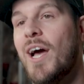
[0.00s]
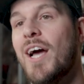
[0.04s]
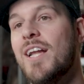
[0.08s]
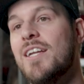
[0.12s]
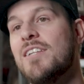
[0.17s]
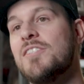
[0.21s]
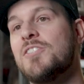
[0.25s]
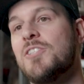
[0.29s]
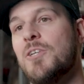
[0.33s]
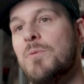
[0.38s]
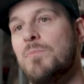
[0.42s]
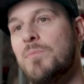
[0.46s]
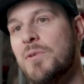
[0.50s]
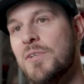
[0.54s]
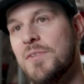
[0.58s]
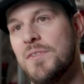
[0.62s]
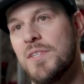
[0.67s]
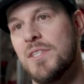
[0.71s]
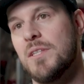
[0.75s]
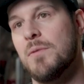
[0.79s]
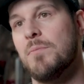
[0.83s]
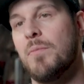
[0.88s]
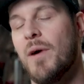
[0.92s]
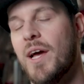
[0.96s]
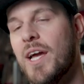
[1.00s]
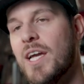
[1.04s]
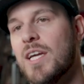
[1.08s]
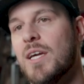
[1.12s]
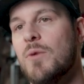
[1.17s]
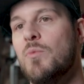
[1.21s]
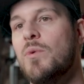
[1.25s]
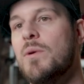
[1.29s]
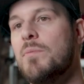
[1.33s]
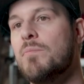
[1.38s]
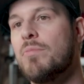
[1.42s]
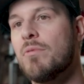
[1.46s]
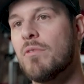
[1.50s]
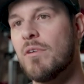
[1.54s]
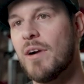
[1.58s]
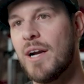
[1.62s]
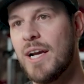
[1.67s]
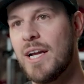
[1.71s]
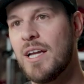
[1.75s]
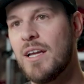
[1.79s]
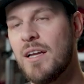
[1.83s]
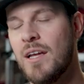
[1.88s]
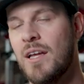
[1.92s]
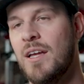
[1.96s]
ahead and start building the bike, and we
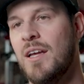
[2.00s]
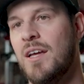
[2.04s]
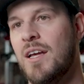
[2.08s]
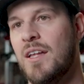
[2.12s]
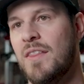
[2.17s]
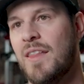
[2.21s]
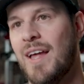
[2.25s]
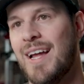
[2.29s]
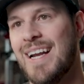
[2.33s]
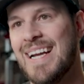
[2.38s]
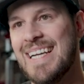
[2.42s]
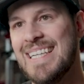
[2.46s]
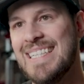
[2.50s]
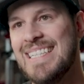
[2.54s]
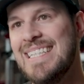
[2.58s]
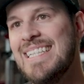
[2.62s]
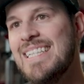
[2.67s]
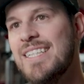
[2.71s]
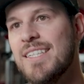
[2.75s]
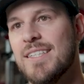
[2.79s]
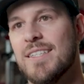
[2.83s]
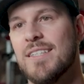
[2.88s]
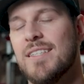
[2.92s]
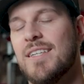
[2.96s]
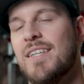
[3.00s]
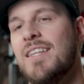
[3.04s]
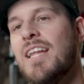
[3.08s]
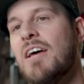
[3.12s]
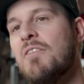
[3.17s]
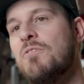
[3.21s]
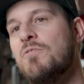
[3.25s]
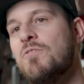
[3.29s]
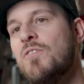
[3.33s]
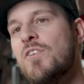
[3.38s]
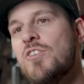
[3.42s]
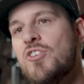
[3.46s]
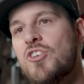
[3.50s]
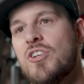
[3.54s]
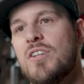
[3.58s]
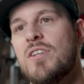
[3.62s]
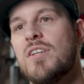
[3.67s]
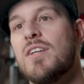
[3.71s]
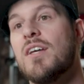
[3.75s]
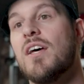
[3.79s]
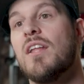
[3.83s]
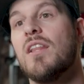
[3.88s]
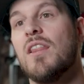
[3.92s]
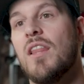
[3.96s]
bring that idea and that vision
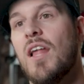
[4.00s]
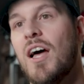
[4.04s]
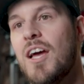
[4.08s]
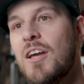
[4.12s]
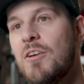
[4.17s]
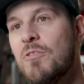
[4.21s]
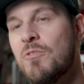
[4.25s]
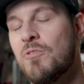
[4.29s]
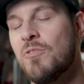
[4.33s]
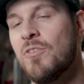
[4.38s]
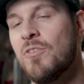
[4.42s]
to life.